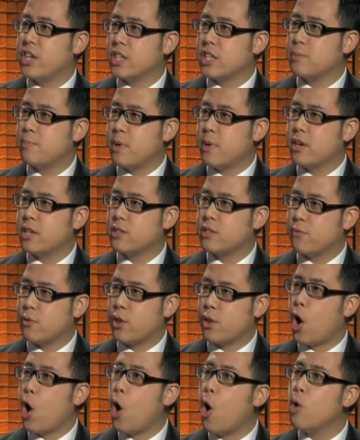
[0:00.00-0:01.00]
an experience for
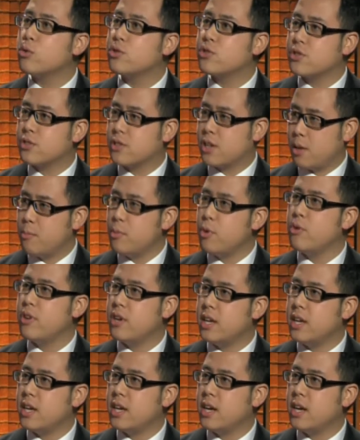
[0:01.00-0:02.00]
the host
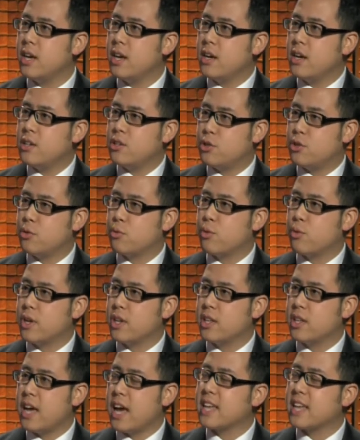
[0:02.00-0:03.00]
community to
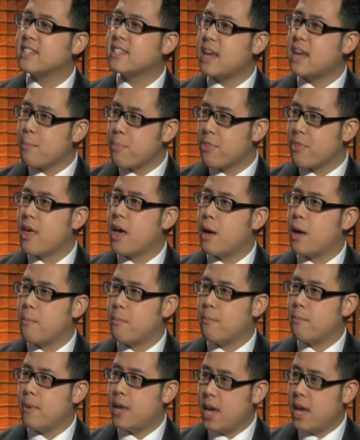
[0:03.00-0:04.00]
really accept
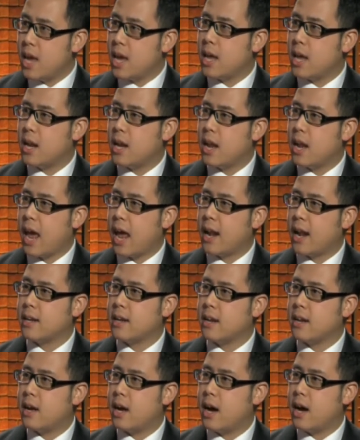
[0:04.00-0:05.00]
them in
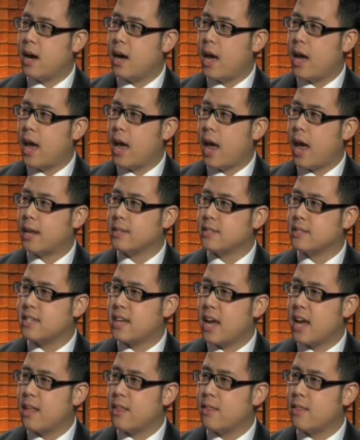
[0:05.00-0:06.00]
and
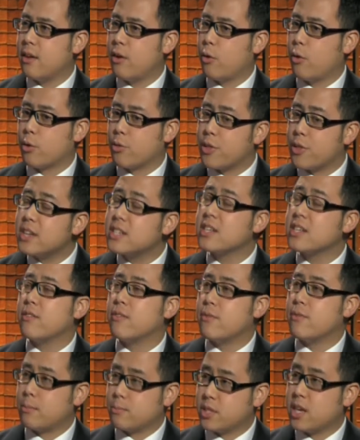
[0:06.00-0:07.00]
say or think to
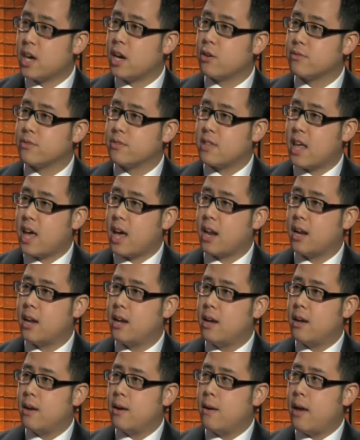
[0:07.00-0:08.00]
themselves that
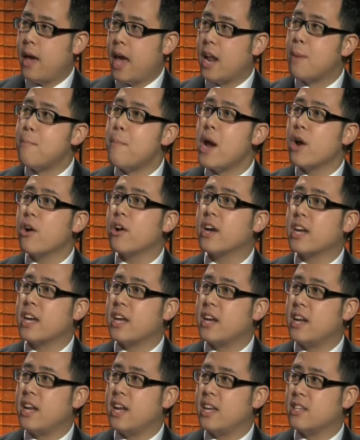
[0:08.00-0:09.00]
an
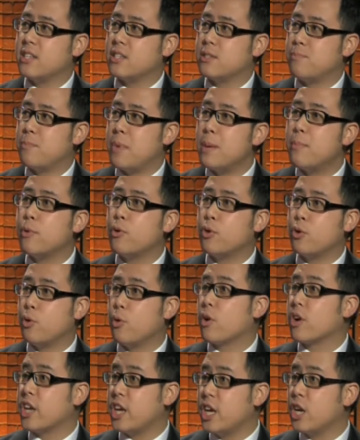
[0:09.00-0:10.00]
American is people
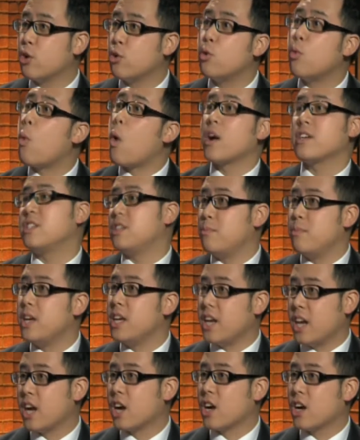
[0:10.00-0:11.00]
who are here who want to
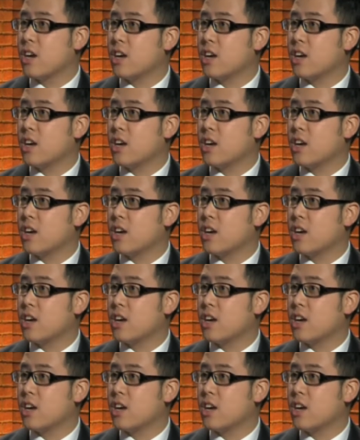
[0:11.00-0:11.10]
be here.